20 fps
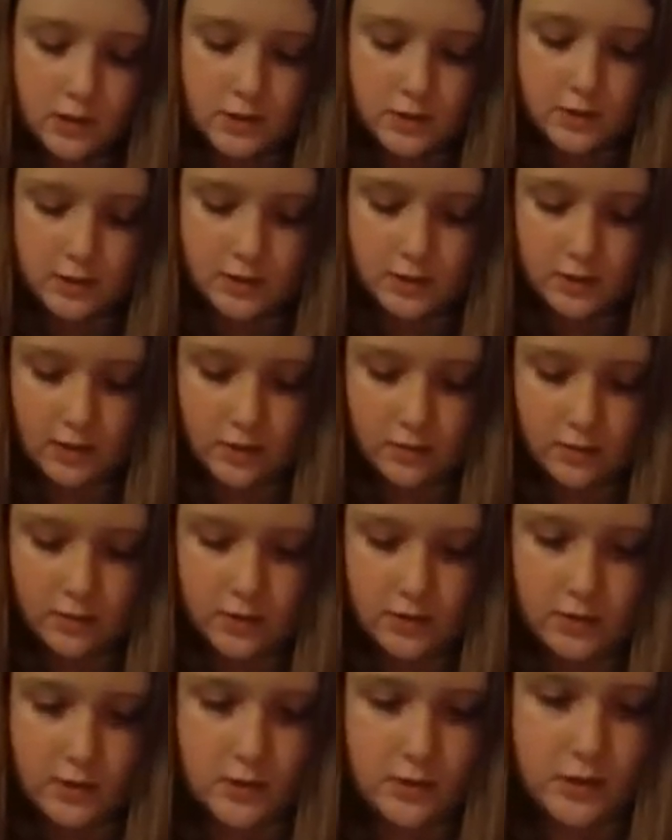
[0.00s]
So this
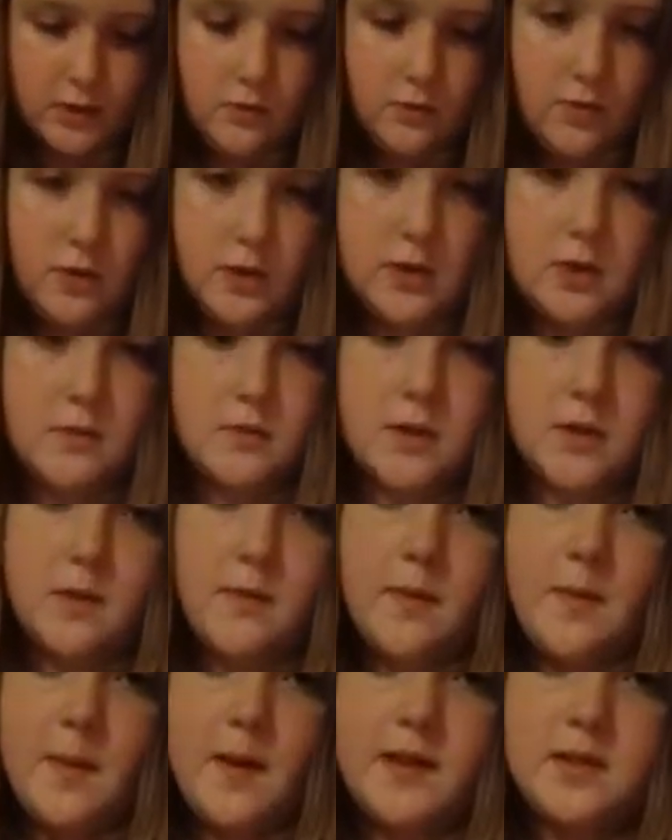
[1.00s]
is the one I'm going to be
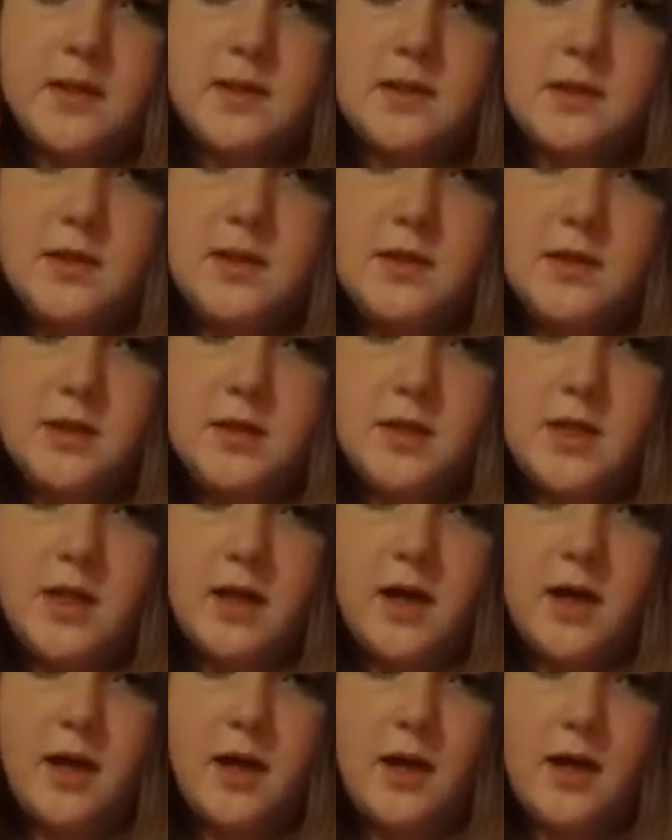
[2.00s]
painting
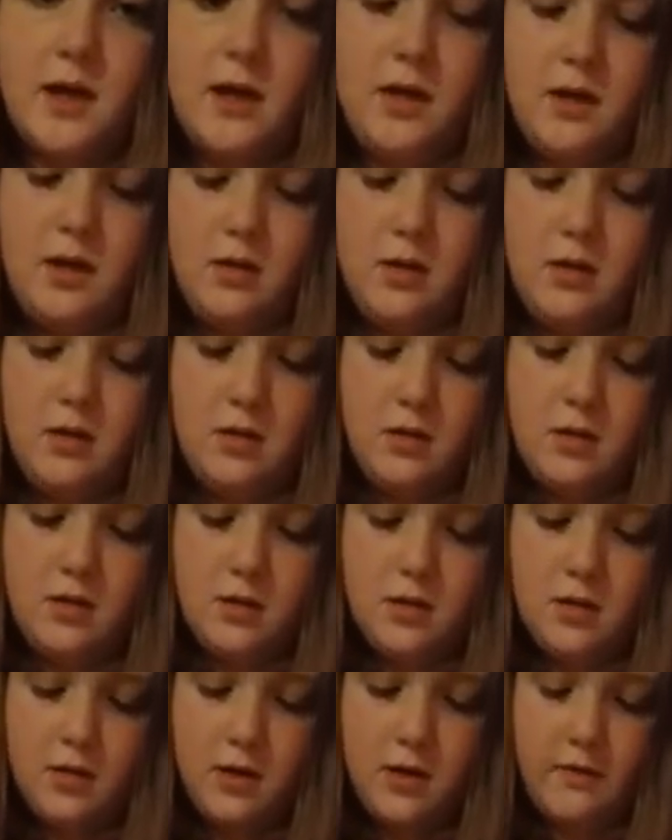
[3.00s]
today,
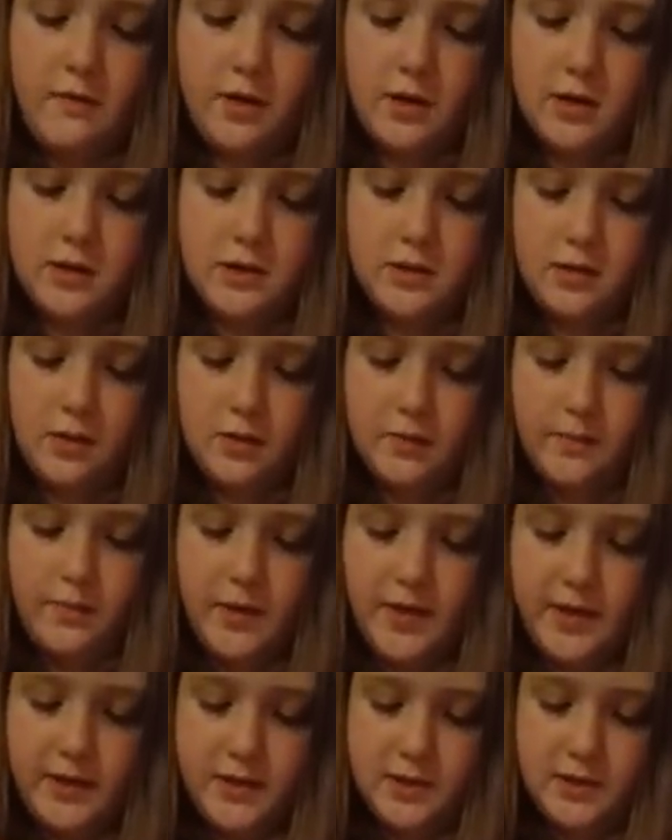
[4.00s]
and I've already started
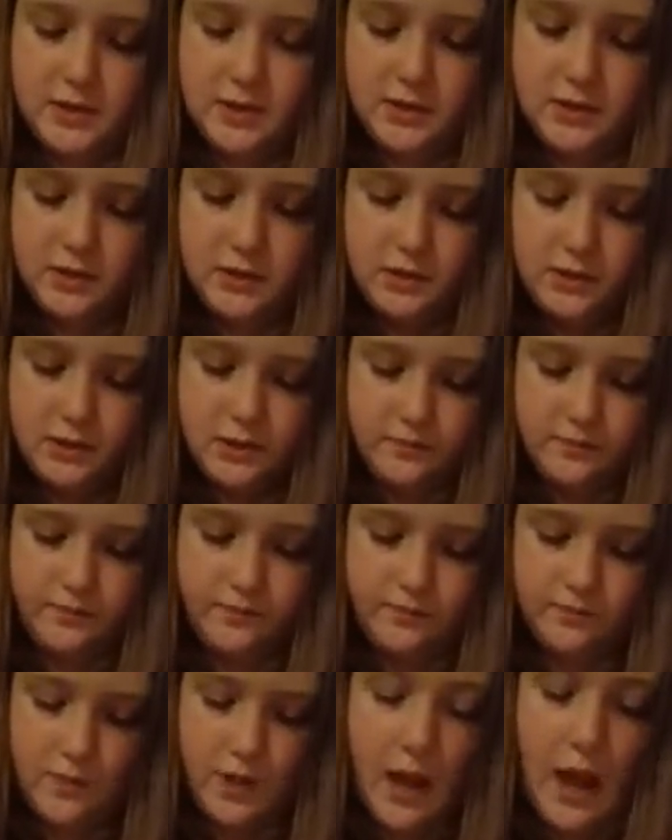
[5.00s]
painting it.
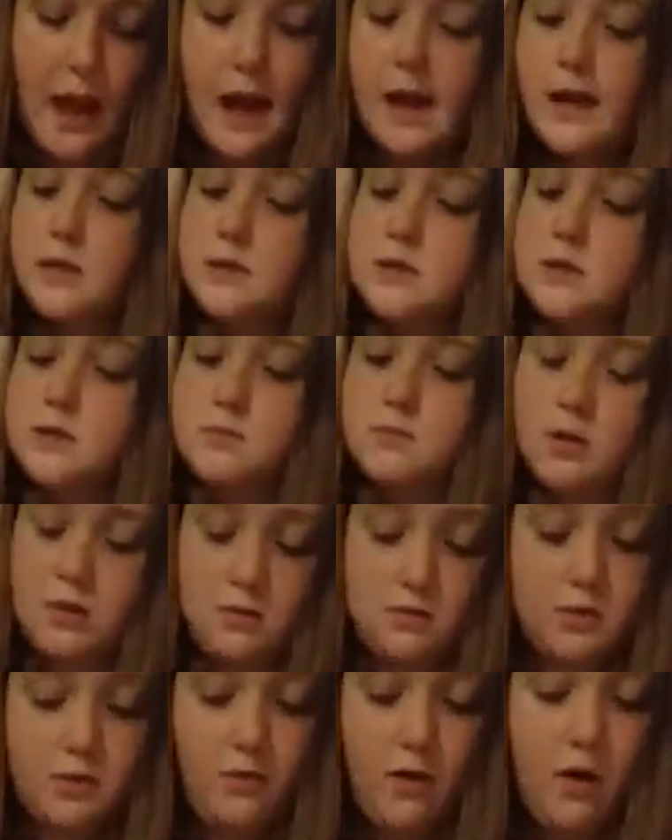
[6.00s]
This is
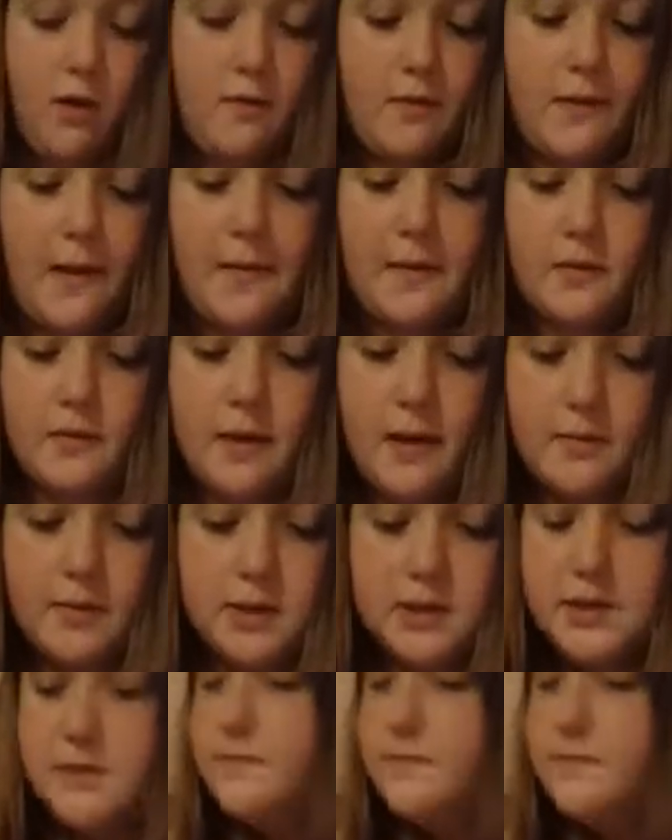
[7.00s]
mostly all we'll probably be able to see.